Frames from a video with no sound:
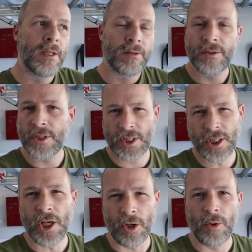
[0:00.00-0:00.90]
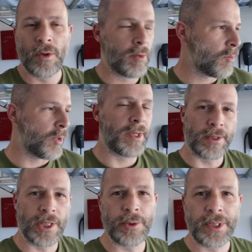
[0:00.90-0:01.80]
slow with
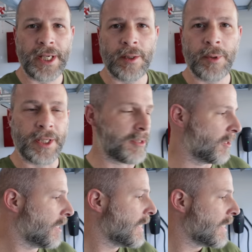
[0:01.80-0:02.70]
low tire pressure.